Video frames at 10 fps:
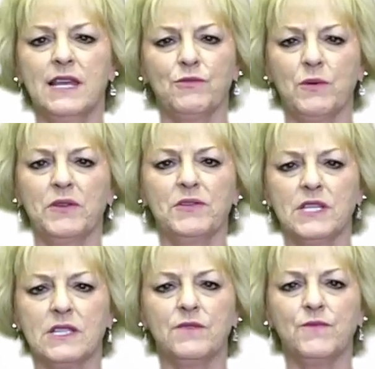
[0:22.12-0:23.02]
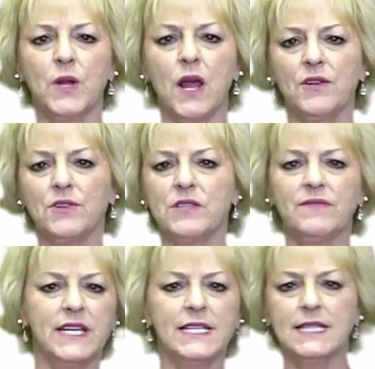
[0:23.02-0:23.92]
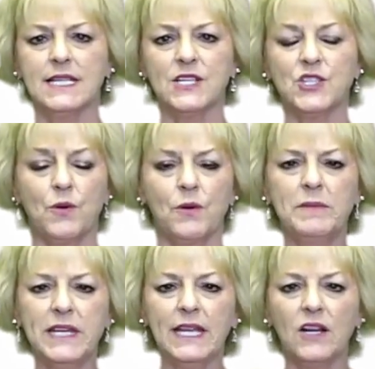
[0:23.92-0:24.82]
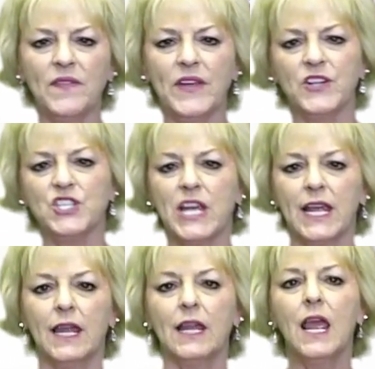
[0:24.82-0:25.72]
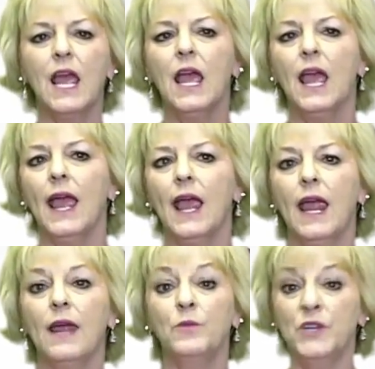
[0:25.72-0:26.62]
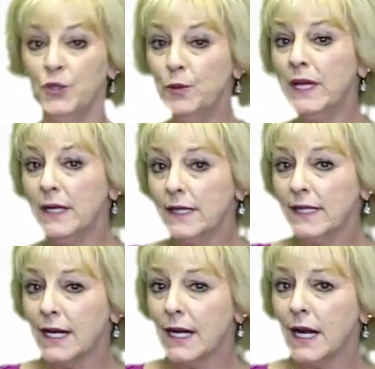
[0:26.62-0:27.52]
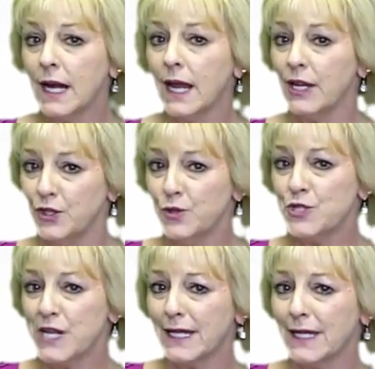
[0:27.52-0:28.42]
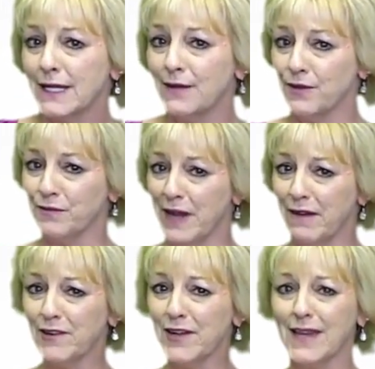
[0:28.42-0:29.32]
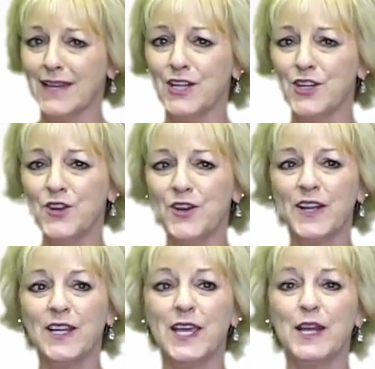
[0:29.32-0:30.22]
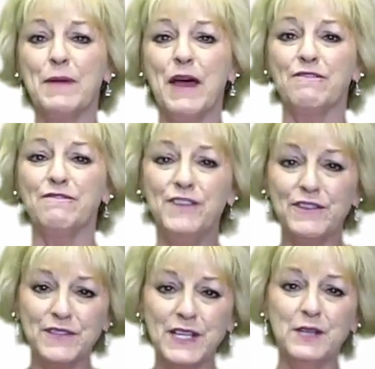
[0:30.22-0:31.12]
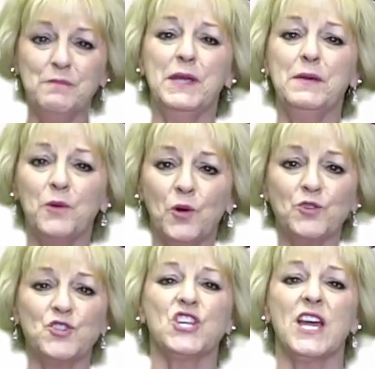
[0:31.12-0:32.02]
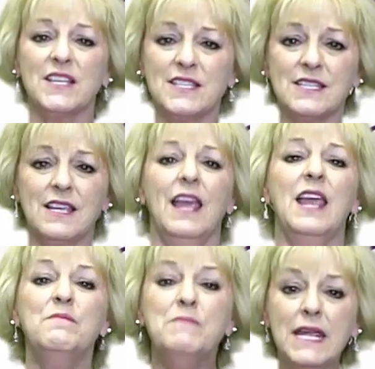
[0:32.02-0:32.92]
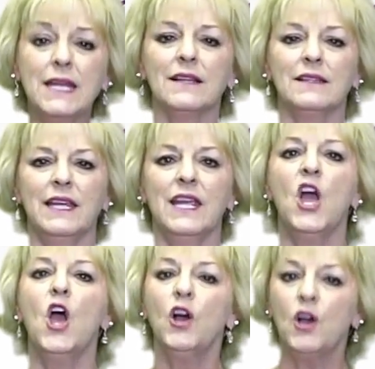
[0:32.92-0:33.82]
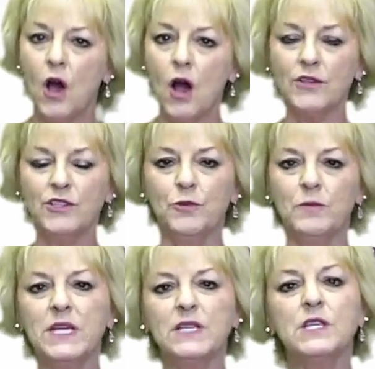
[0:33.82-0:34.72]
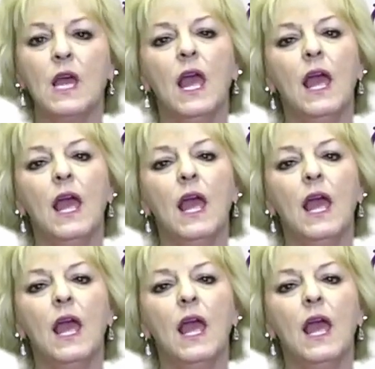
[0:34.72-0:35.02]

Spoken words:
to save $364 if I did this, so let me get on there and check it. And when you get on there and you check it, if you've never done it, you're going to get about 15 people just immediately calling you, because